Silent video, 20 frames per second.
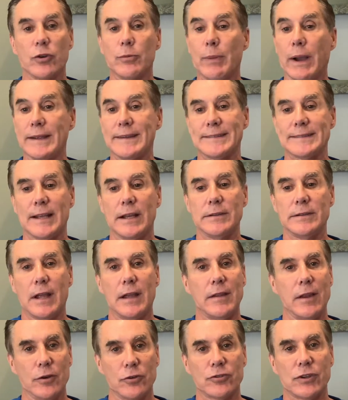So by
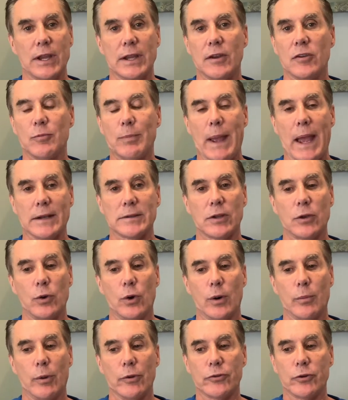Sunday, their skin is back to
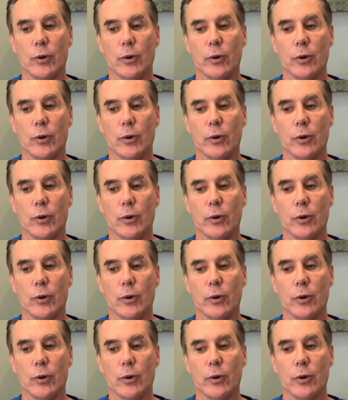normal.